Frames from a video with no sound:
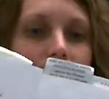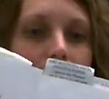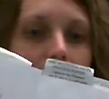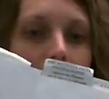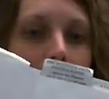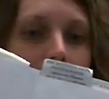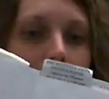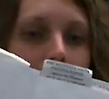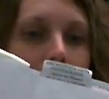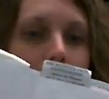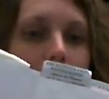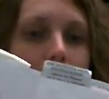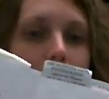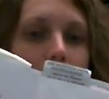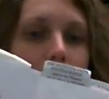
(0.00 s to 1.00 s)
Okay,
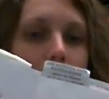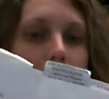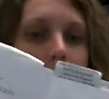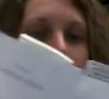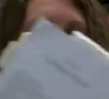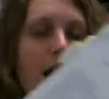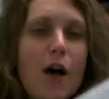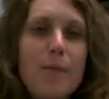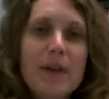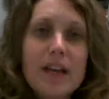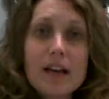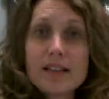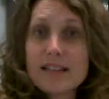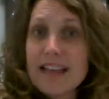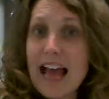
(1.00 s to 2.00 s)

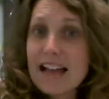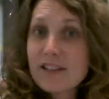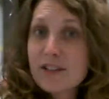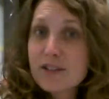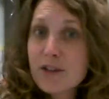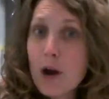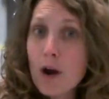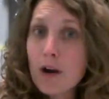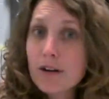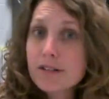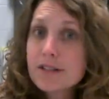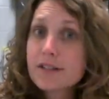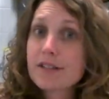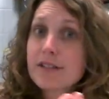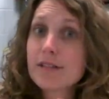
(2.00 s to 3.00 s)
because that
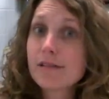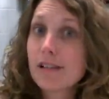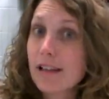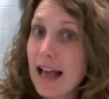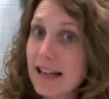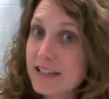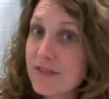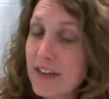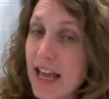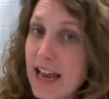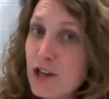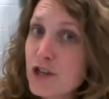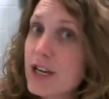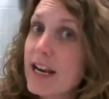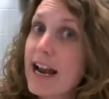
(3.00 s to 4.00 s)
starts
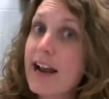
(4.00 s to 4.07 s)
classification,